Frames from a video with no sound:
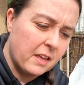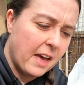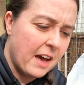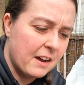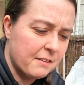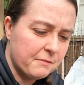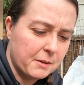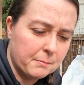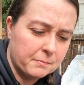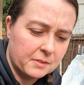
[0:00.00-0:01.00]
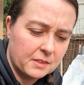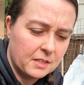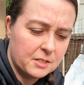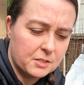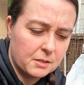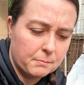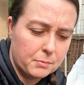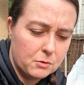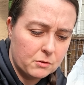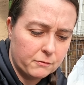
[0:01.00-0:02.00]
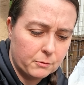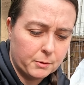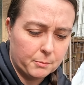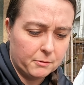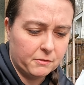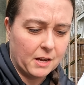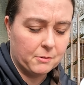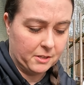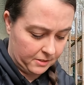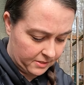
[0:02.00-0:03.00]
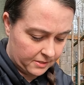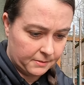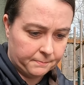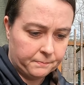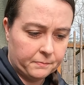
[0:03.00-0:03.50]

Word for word: They have these beautiful purple flowers.